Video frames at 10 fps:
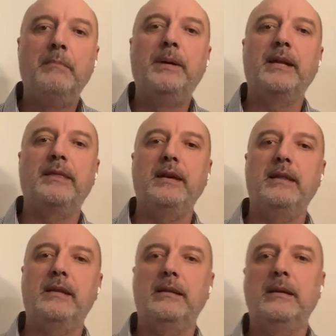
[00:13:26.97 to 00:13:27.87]
But I think
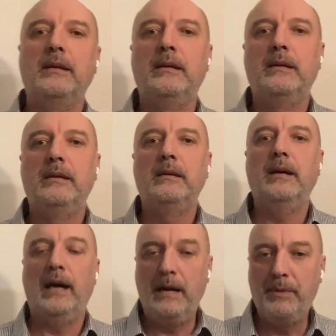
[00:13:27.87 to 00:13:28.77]
that
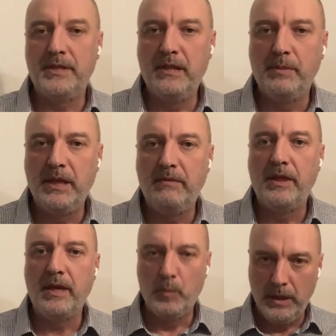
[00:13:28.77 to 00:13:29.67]
I personally believe
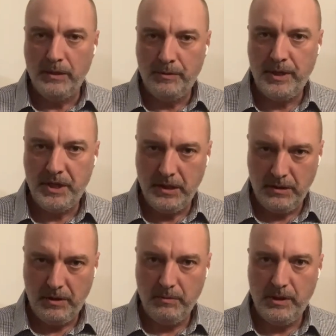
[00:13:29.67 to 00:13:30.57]
that they will reach an
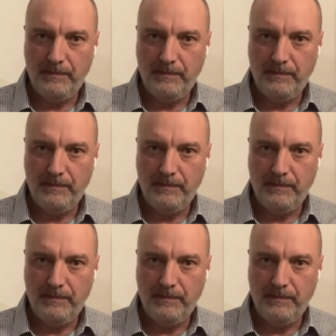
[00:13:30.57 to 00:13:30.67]
agreement,